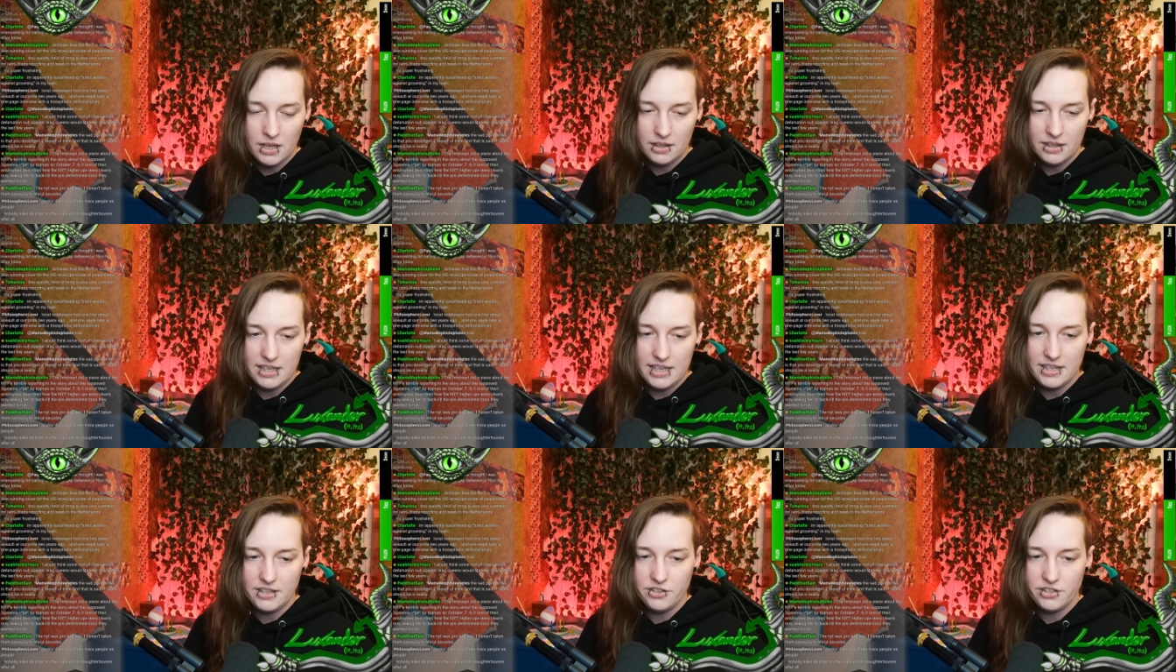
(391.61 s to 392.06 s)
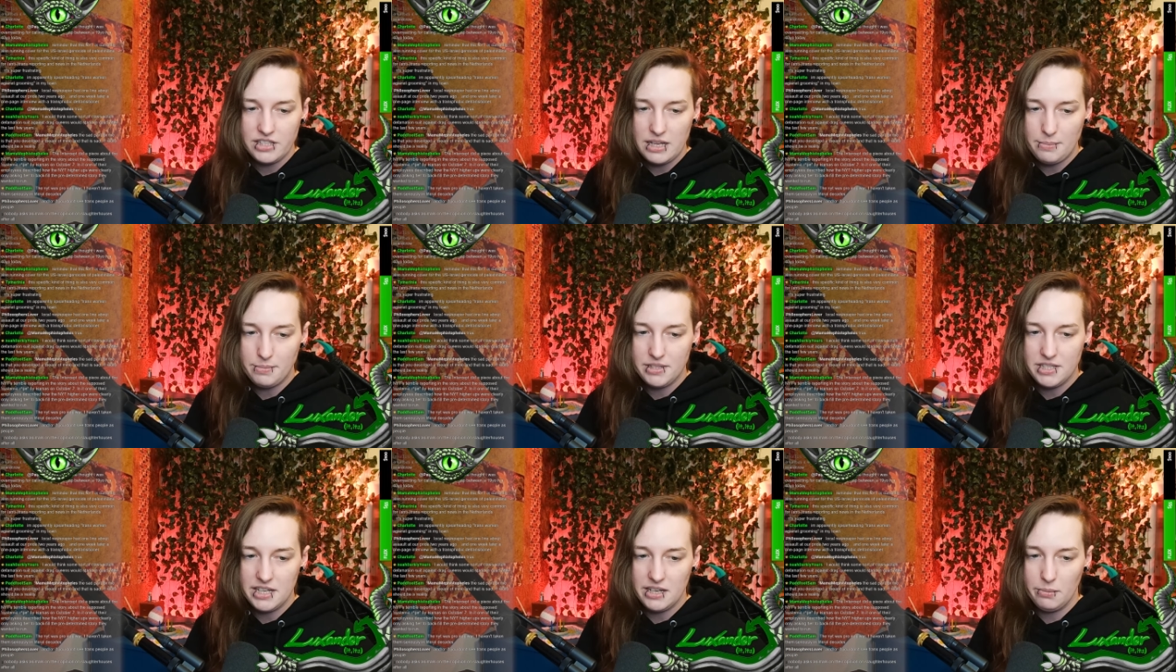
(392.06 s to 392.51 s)
The
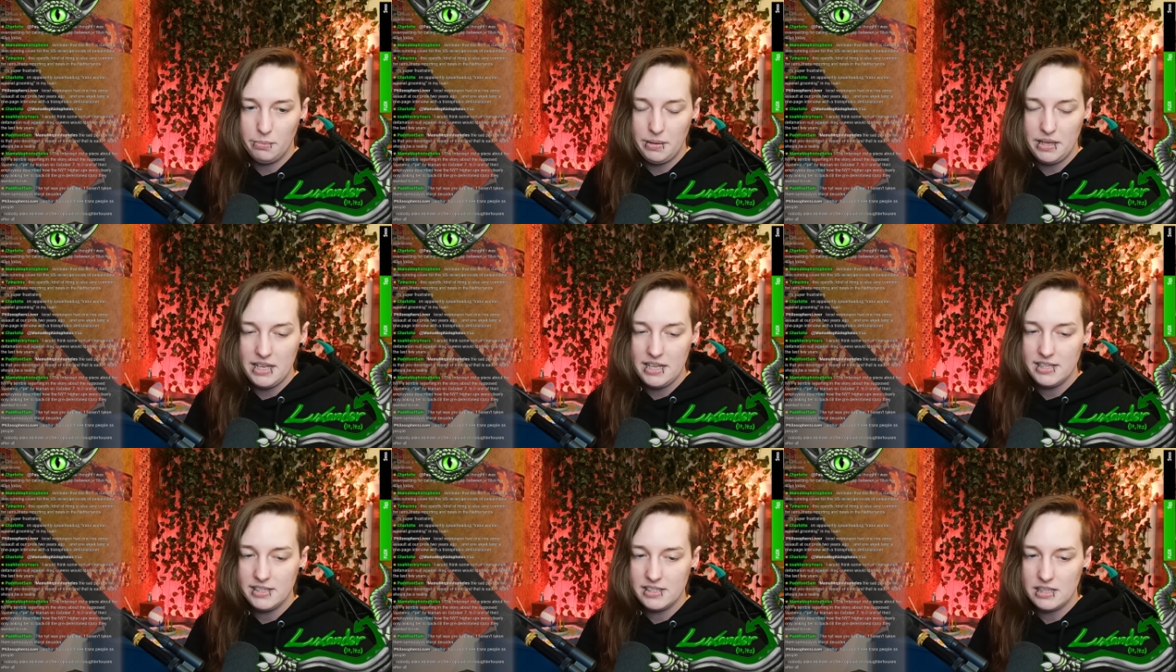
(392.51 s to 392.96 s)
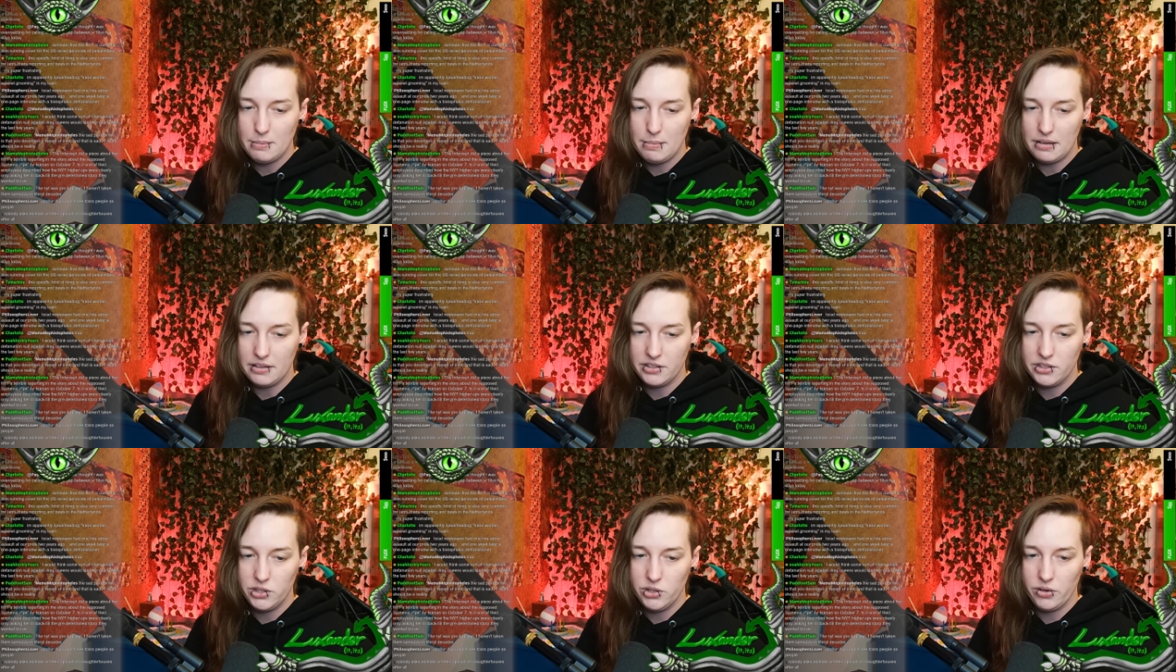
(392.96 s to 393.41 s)
Intercept did a piece
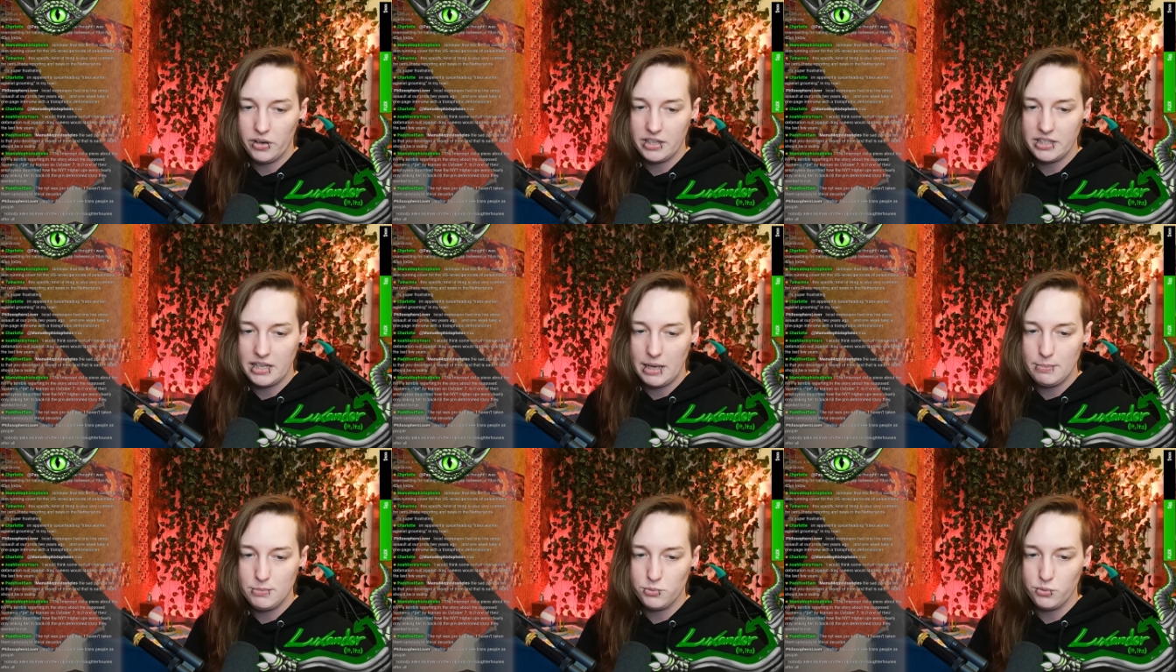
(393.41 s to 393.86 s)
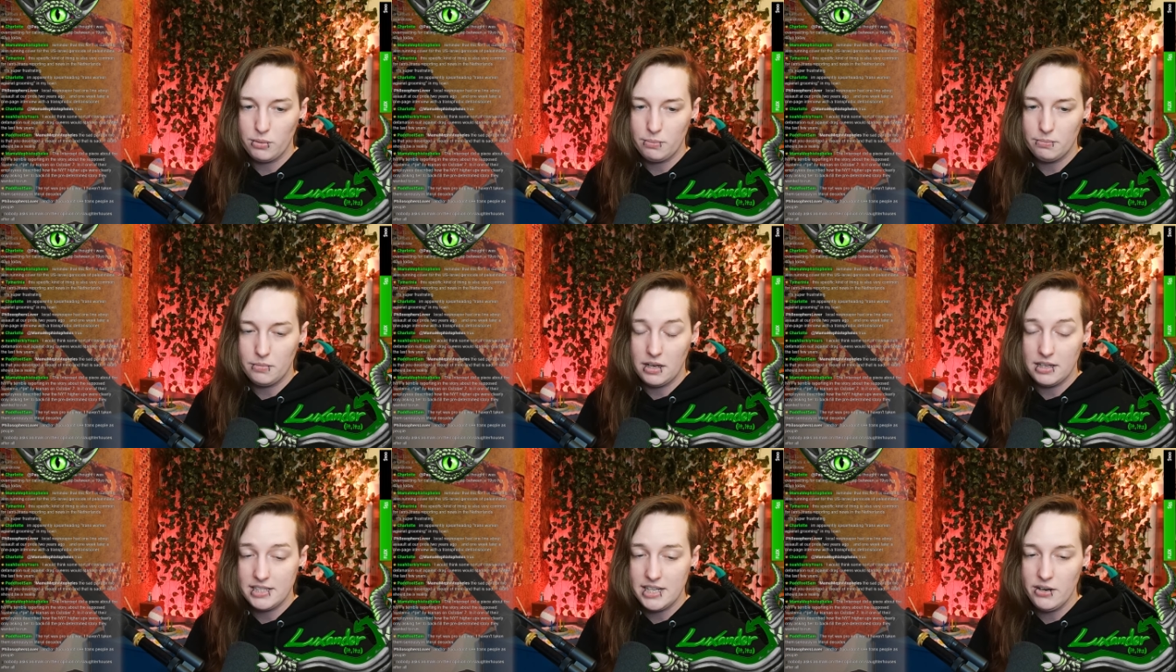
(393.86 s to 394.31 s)
about the New York Times re
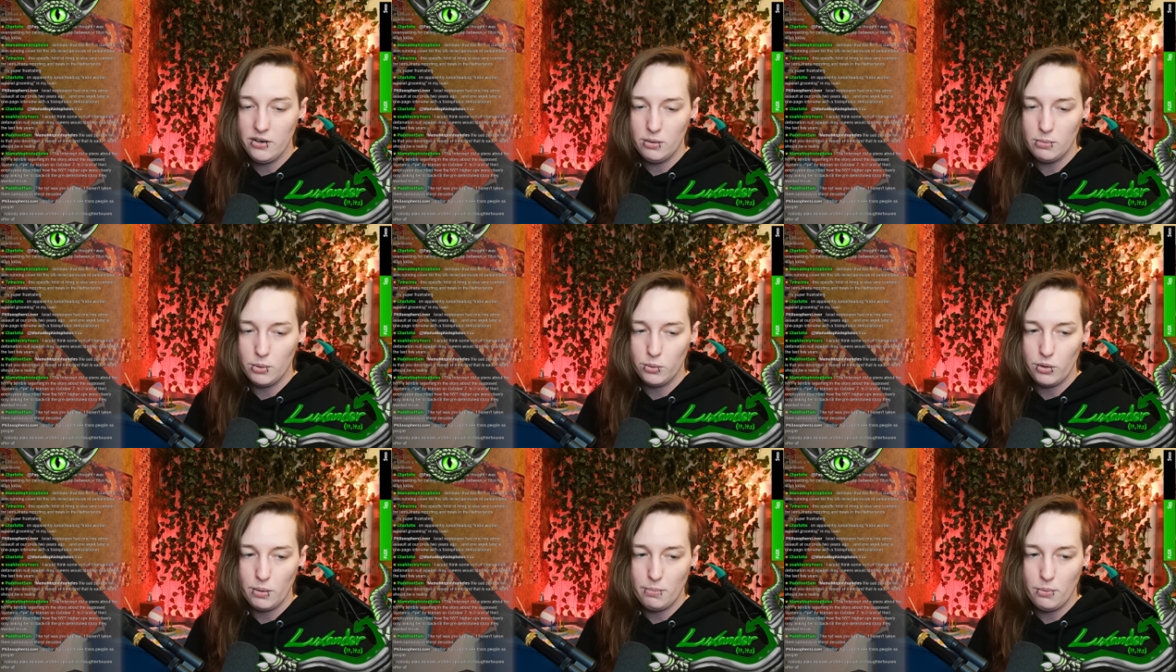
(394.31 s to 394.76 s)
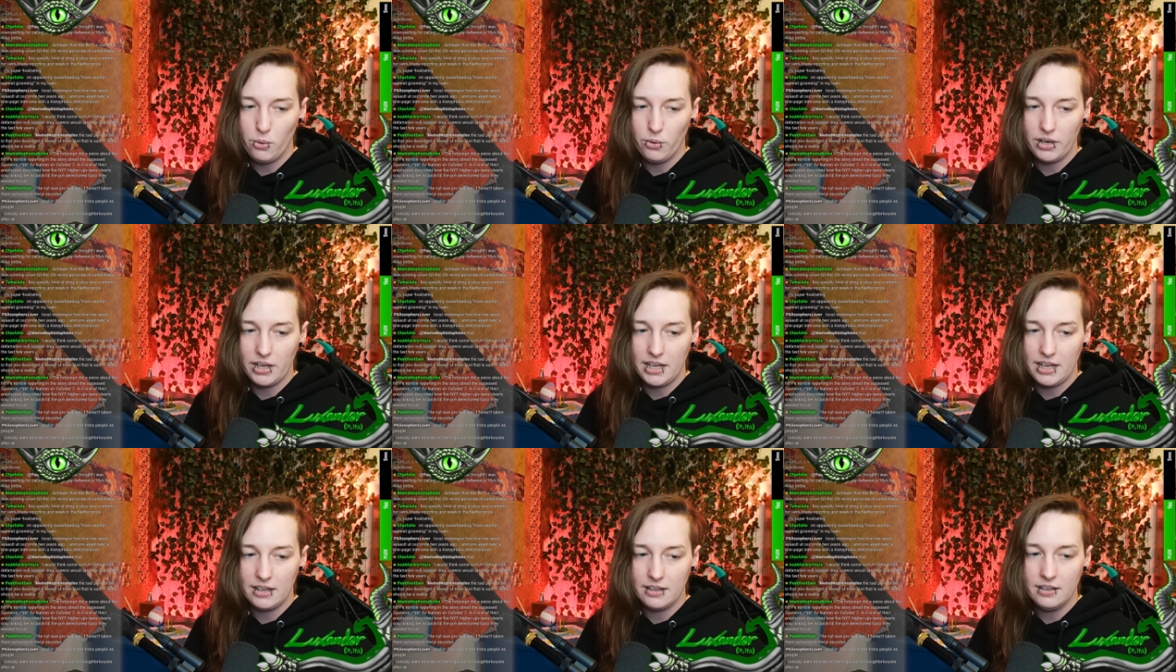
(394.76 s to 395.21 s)
uh, terrible
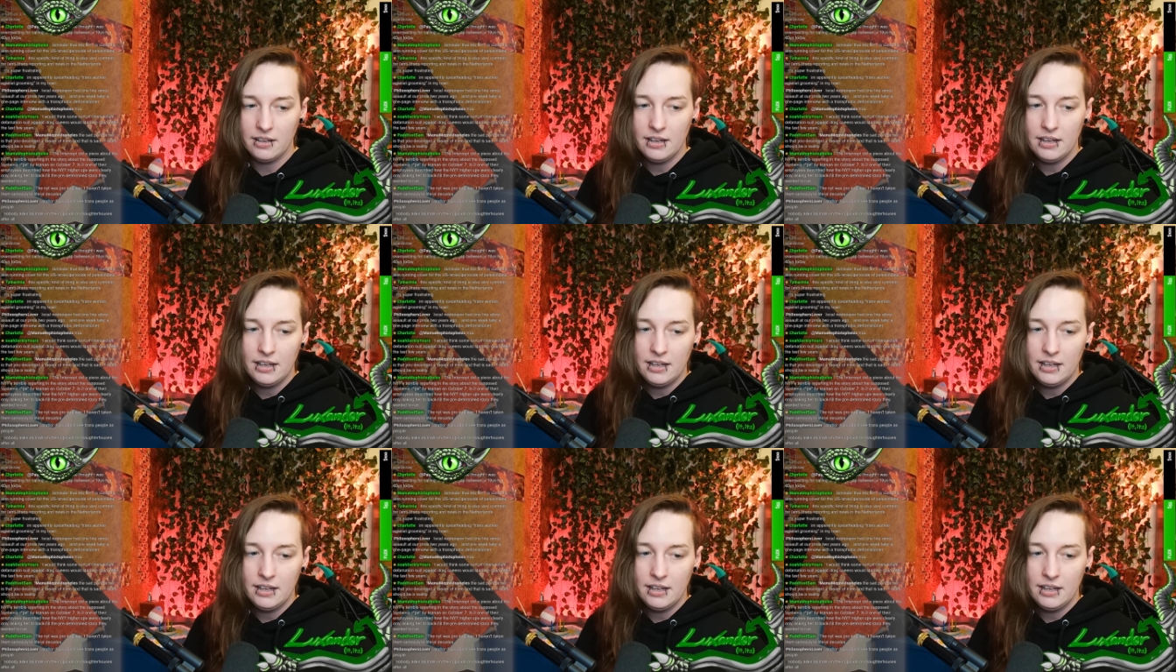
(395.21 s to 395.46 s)
reporting